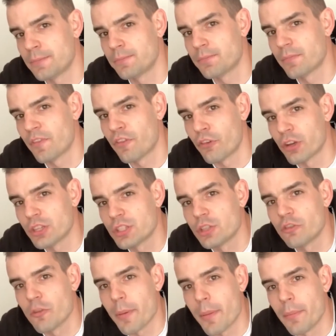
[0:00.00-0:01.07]
for us to
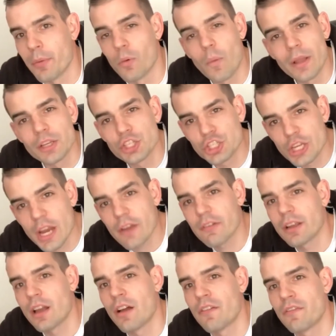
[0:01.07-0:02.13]
remember when sharing
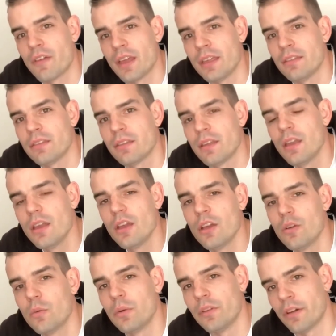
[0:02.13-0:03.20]
our faith
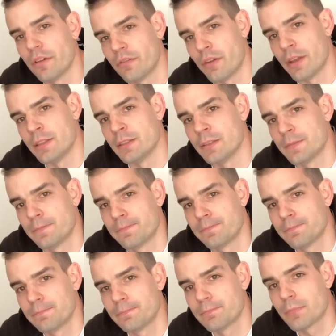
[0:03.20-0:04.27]
with our friends.
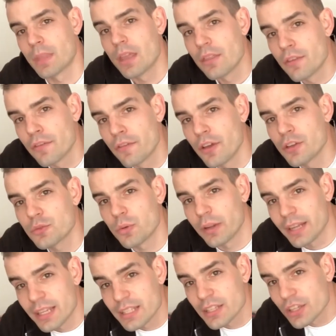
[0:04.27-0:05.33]
The first one
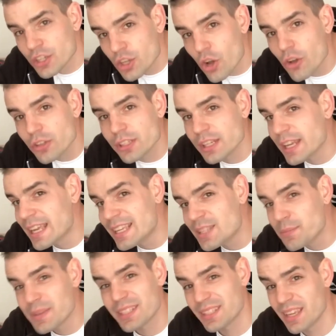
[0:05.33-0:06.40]
is that God is
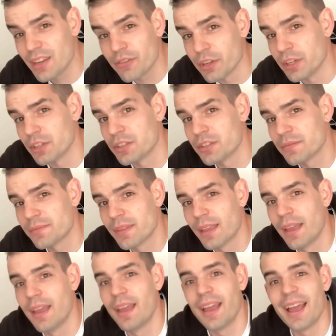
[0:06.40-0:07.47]
mysterious,
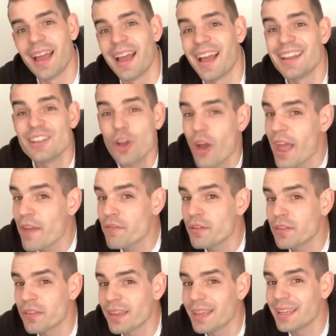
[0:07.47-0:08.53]
and not
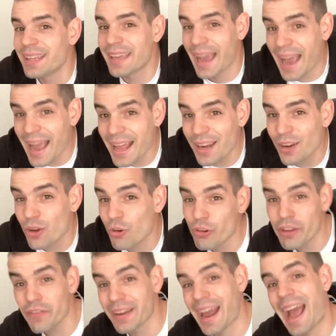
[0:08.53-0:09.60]
everything can or
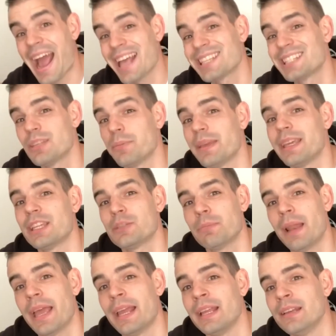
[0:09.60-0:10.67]
even has to be
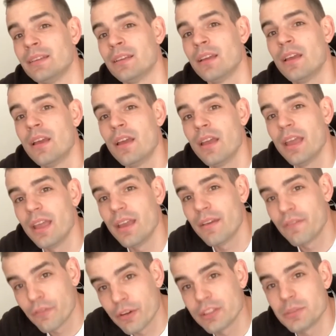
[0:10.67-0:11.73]
explained
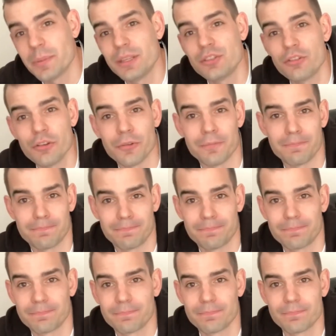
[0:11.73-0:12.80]
for it to be true.
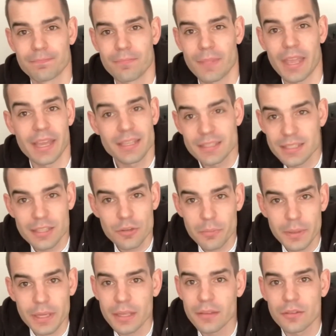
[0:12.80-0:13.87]
It can still
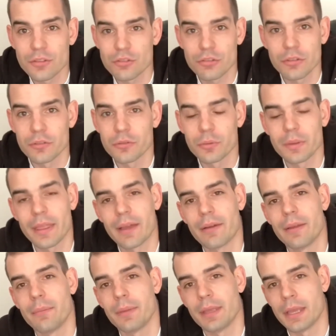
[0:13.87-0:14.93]
be the truth without
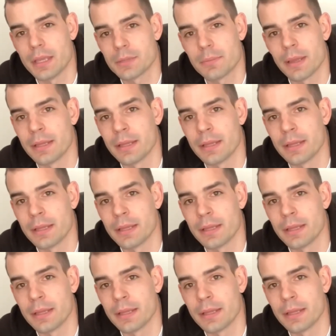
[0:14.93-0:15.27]
it being explained.